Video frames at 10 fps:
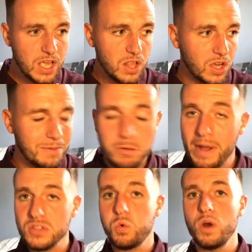Look, I'm at
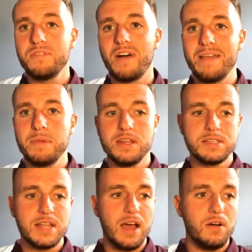about 25
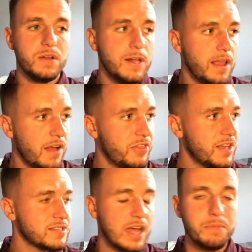minutes now. I think
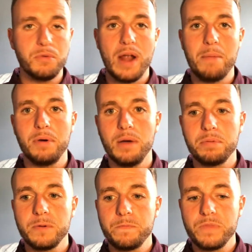it's time to wrap
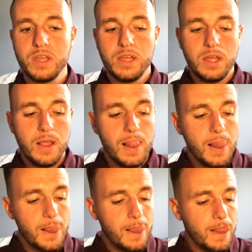up.
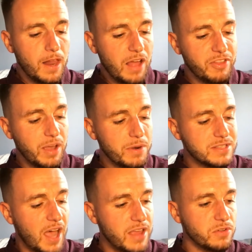I think I'm going to
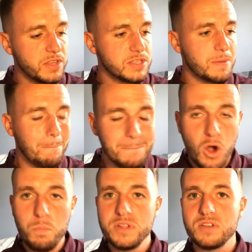title this
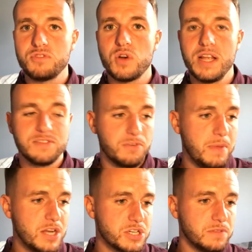Moments of
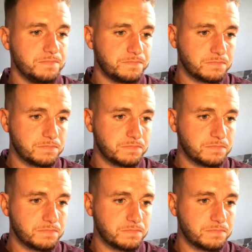Transformation.